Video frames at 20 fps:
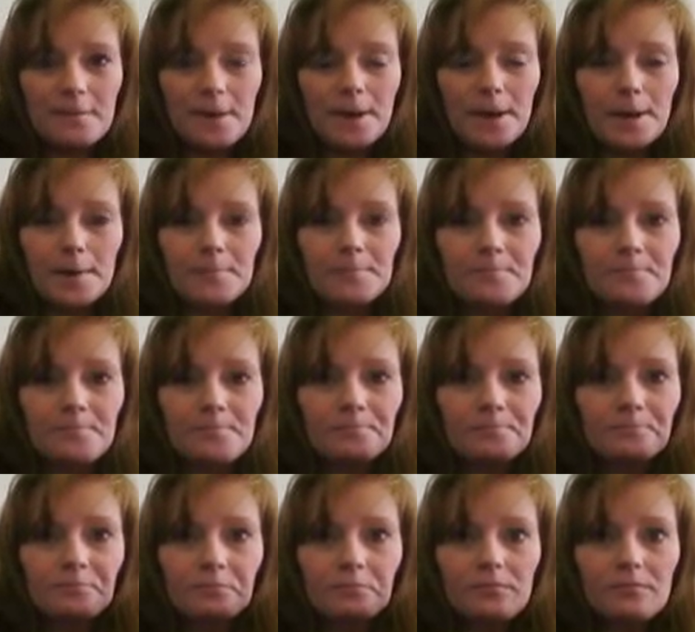
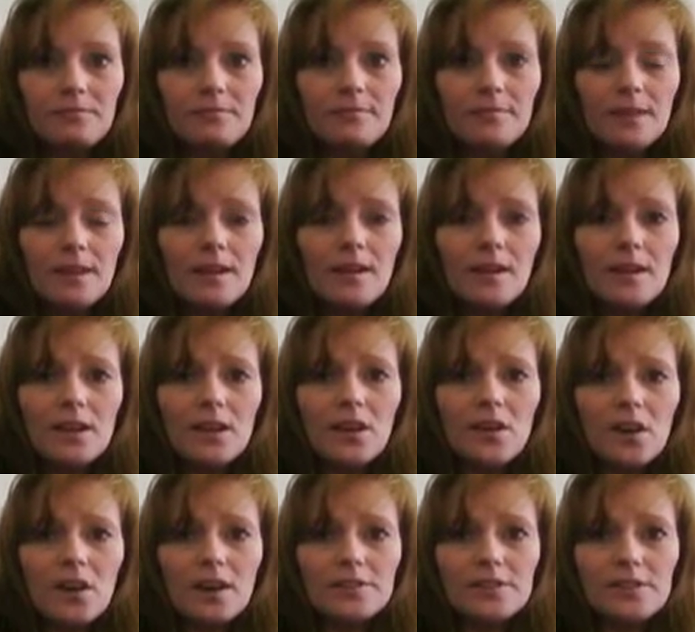Um,
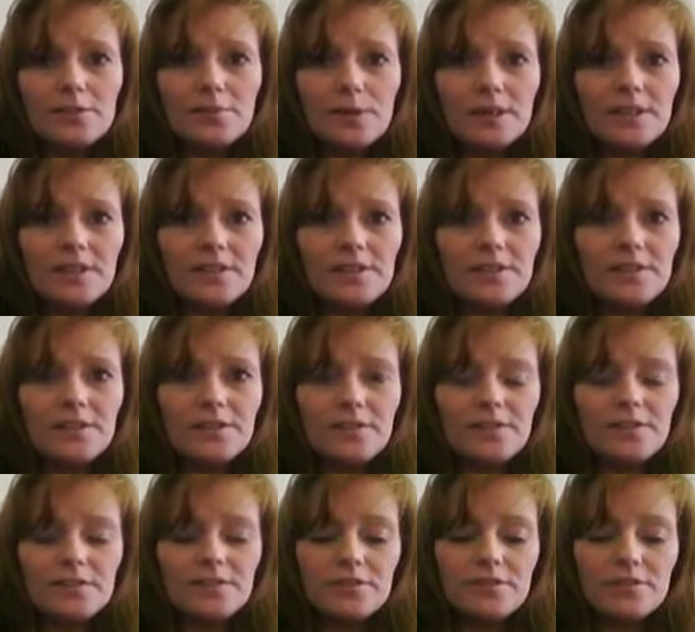yeah, I just wanted
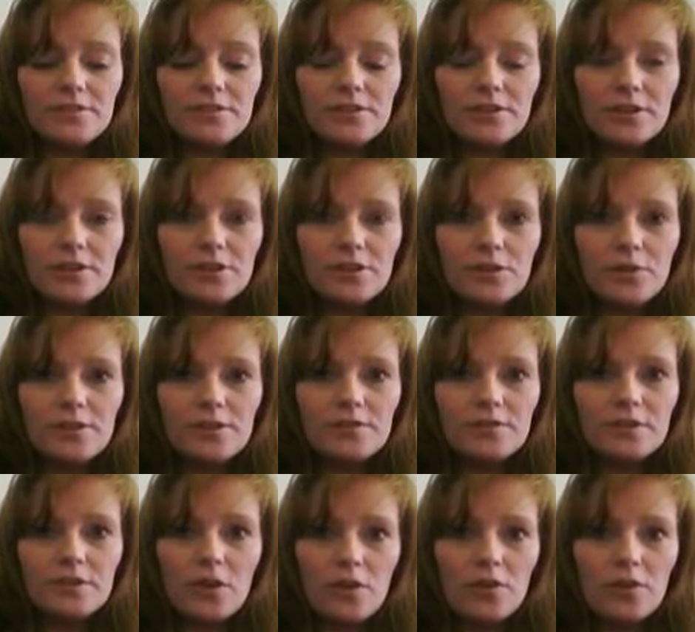to do a short
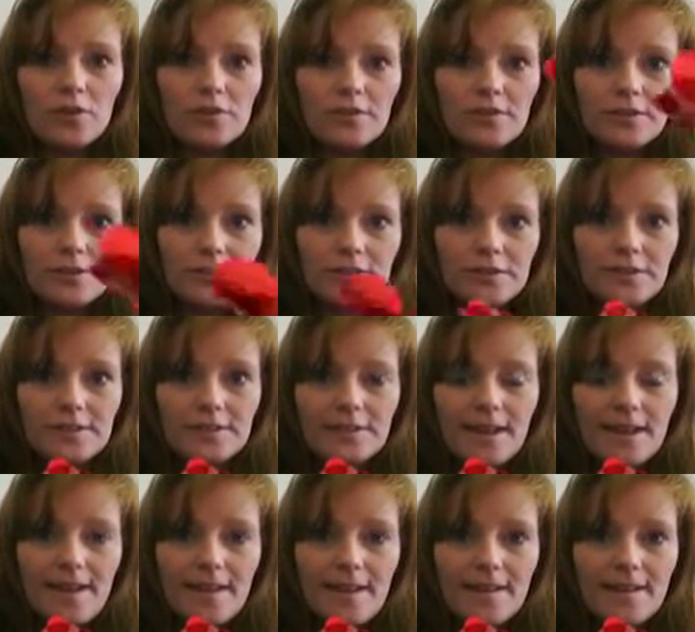vlog to
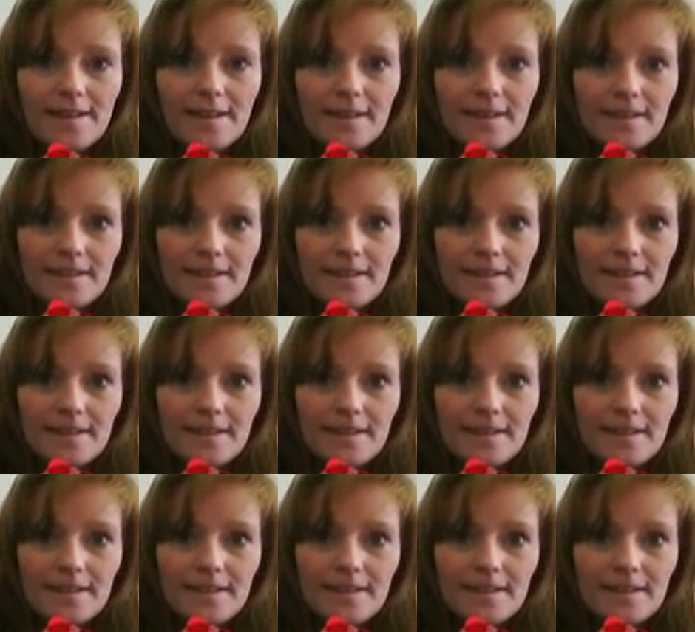say